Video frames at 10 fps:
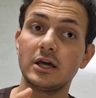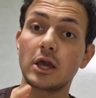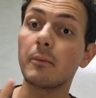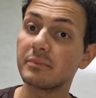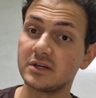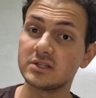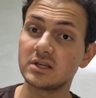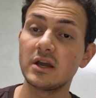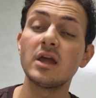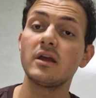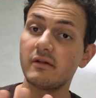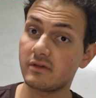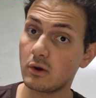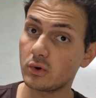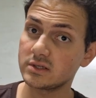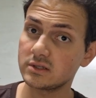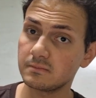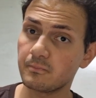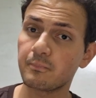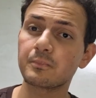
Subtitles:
companies in the US.